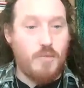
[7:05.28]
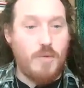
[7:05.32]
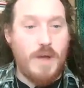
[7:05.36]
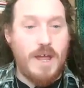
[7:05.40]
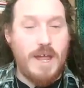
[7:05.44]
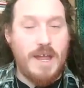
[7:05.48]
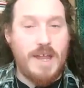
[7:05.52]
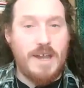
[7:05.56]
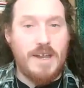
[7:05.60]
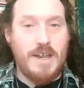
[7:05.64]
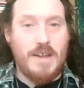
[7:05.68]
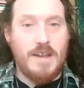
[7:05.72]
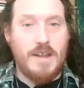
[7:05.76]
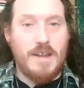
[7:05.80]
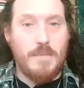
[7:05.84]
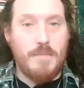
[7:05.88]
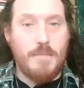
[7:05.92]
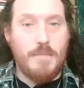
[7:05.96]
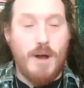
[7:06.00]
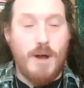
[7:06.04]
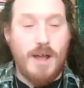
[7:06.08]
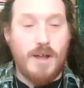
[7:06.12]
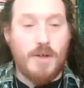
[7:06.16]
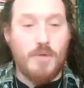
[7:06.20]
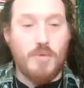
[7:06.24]
when
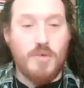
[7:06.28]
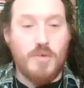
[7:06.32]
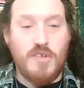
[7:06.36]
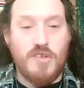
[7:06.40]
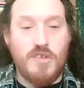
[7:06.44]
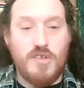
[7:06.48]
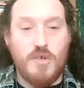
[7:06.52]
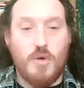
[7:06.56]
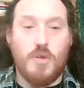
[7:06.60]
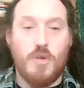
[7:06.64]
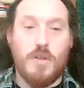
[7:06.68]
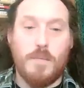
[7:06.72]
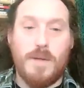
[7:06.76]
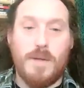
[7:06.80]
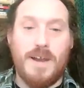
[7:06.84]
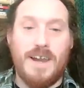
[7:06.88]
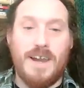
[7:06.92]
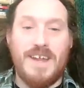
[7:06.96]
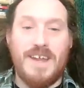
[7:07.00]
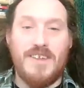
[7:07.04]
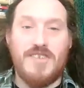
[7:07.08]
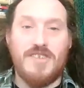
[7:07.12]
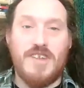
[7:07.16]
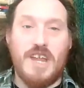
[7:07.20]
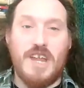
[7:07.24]
Michael saw the
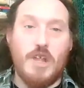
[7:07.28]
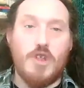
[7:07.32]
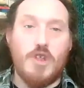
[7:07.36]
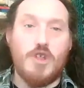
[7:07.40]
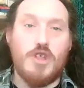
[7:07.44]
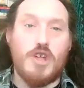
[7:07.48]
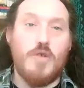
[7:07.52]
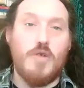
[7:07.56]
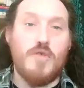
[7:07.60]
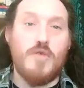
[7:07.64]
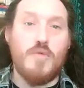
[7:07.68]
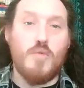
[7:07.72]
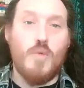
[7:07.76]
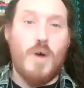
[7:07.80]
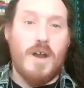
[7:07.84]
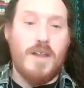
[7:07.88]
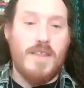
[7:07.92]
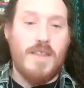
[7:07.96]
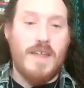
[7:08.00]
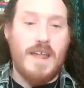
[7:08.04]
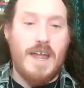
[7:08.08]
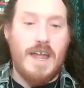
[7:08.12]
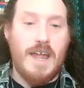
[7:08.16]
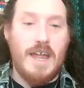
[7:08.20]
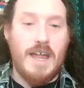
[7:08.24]
police, he shoots one
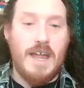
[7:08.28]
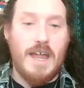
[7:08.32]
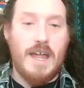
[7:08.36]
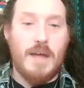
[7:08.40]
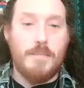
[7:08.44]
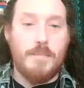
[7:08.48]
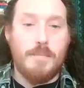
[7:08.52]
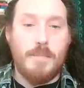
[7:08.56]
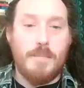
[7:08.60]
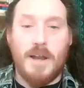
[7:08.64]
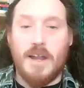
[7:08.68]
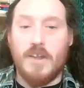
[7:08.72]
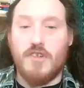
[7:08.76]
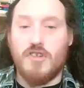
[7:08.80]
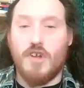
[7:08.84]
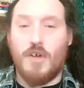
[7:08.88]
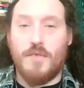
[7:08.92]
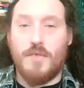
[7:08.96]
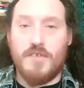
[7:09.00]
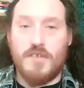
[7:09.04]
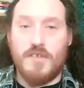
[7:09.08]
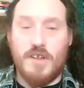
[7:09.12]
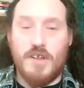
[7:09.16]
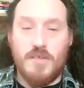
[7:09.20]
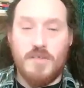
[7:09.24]
of the police
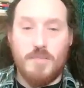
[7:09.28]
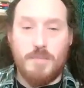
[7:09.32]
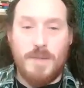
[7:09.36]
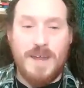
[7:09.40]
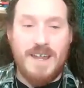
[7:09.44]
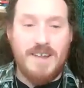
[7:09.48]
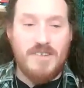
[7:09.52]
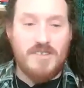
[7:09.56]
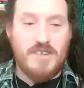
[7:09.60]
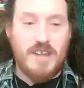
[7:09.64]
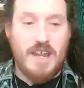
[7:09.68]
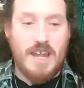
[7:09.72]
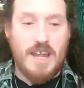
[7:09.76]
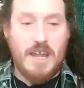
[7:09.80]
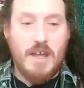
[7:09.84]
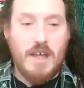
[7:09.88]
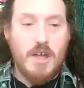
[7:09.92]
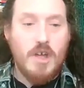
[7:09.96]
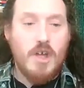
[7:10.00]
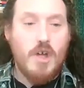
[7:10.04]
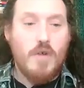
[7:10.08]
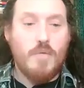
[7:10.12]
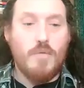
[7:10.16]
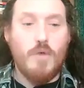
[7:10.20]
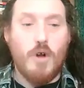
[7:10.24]
officers, P C
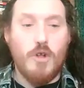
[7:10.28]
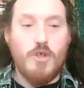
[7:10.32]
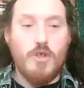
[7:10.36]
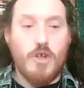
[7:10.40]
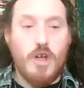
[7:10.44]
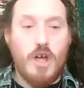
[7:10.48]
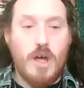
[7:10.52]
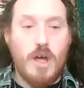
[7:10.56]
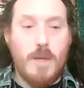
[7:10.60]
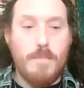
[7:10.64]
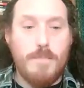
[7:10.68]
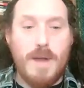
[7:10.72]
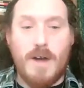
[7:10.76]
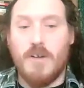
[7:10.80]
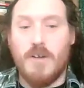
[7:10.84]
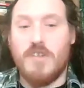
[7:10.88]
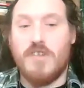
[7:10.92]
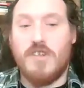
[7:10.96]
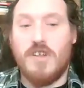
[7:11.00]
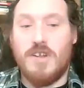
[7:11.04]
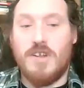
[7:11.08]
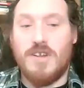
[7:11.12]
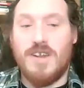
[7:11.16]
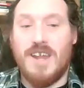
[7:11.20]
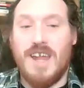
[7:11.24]
Roger
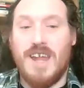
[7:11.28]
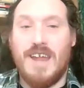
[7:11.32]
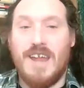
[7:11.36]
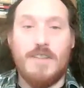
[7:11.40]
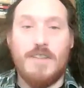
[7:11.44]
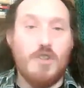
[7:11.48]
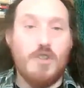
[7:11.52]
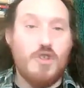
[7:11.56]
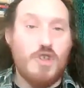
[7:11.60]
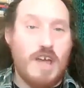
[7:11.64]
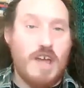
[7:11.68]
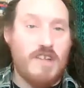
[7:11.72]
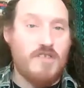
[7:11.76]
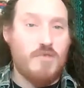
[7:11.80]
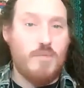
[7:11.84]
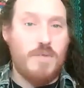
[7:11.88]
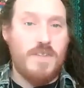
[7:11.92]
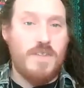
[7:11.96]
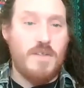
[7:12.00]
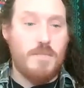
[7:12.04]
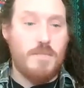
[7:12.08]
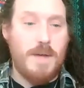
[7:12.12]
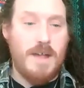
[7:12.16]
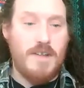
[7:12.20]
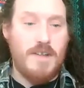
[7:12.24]
Barrington, in the chest
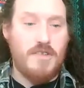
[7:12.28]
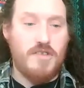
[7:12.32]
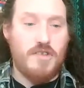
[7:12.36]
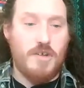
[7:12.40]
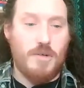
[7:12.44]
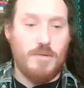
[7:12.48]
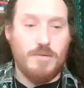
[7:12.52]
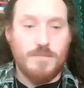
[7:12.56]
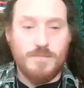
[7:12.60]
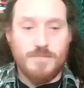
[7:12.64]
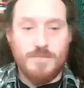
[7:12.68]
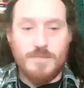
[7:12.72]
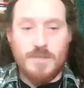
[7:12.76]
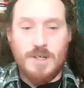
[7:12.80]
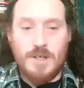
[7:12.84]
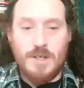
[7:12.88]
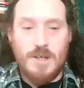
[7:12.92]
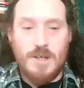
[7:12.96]
with his pistol.